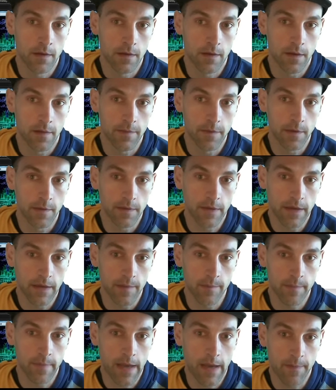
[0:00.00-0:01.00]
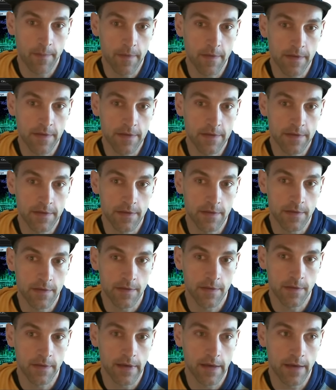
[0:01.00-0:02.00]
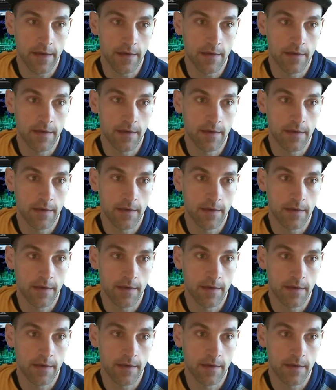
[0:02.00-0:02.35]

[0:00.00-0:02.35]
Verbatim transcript: Of note, they can map this so that